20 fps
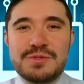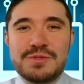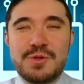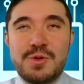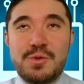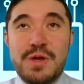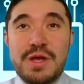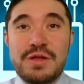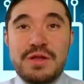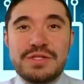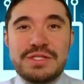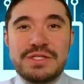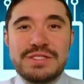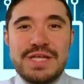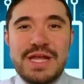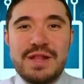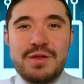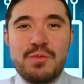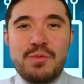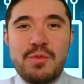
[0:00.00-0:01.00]
so we
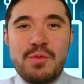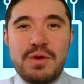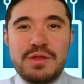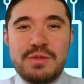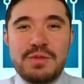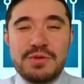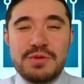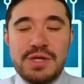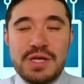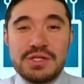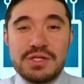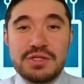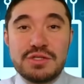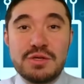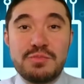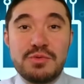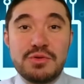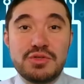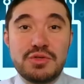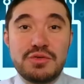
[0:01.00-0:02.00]
understand where the potential
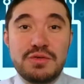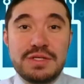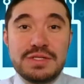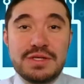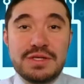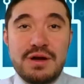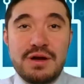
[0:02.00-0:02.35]
opportunities